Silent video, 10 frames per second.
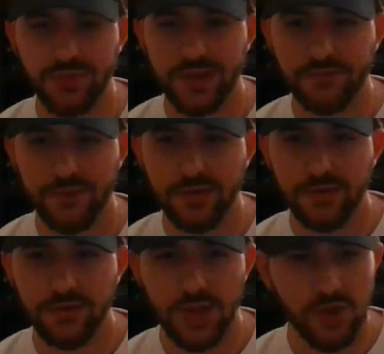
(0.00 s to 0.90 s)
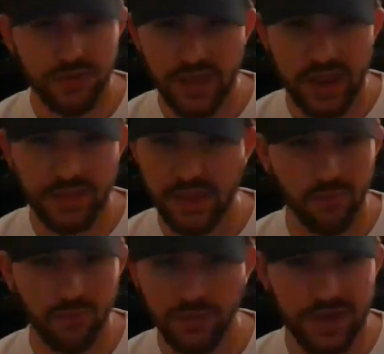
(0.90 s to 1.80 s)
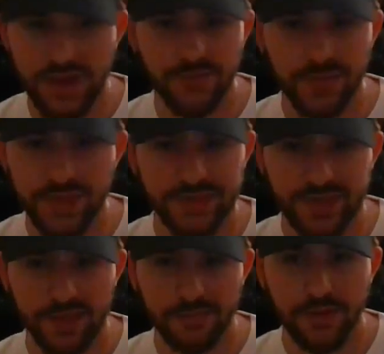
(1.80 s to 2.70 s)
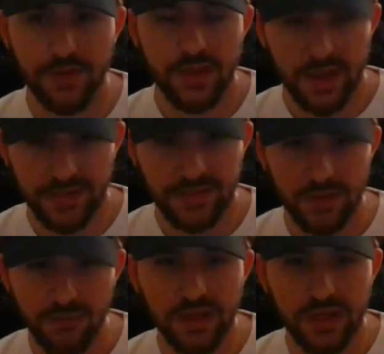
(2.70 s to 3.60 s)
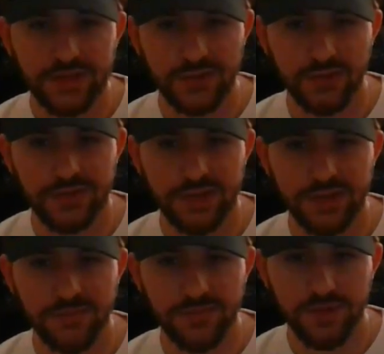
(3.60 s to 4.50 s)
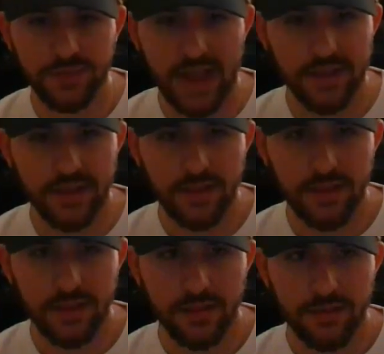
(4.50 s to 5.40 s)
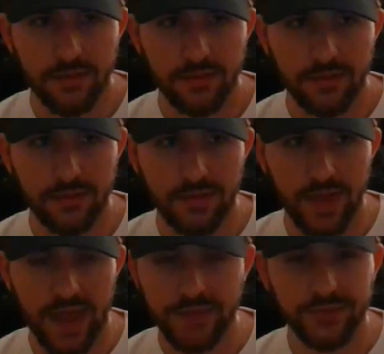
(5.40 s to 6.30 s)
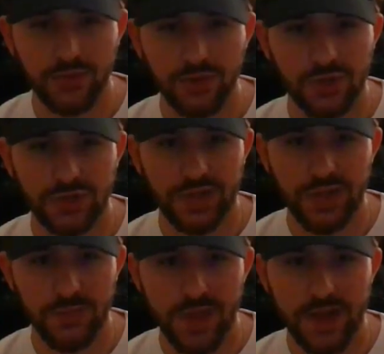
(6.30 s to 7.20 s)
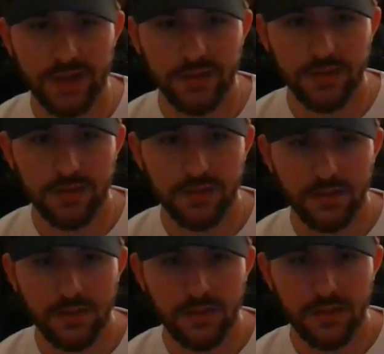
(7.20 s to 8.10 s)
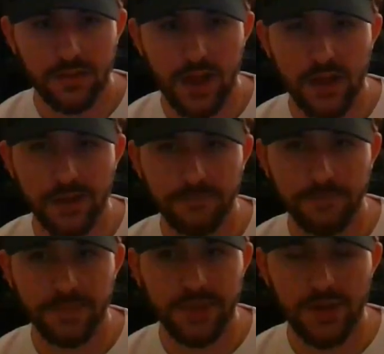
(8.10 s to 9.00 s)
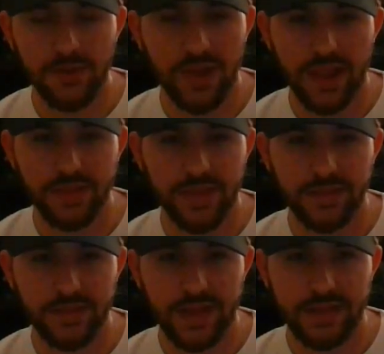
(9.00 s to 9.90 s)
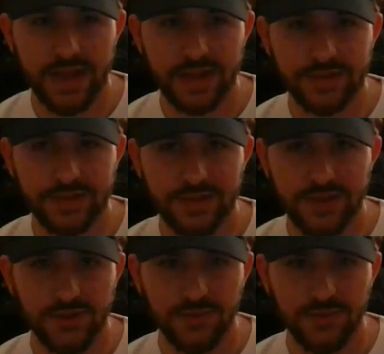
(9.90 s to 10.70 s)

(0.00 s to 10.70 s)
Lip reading: were different, and they could never be the same. And he realizes towards the end of the film that apes are just like humanity. And then that's